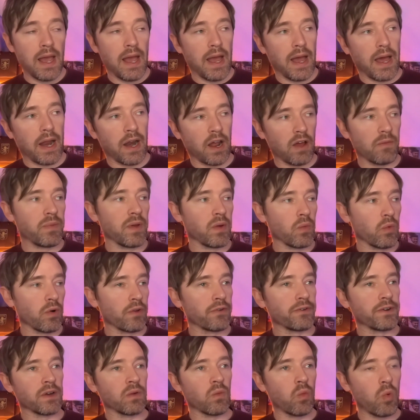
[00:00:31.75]
and I've been
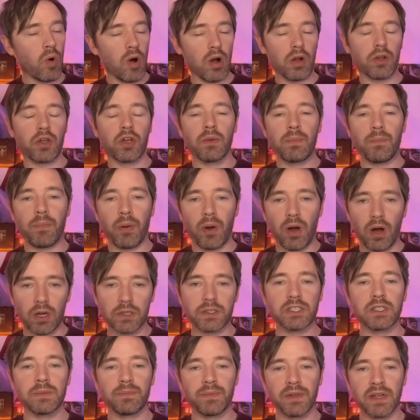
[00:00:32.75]
wondering what could
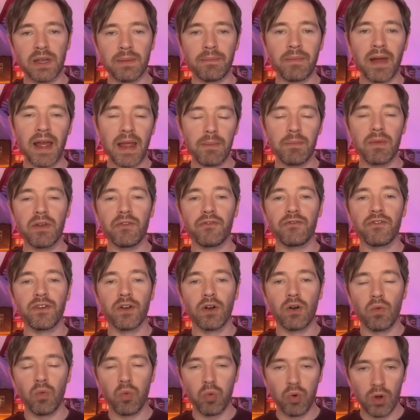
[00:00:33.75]
possibly make me
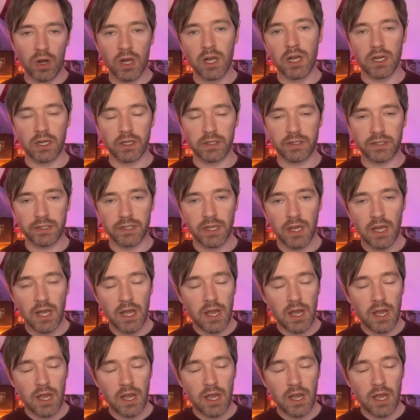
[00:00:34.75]
feel worse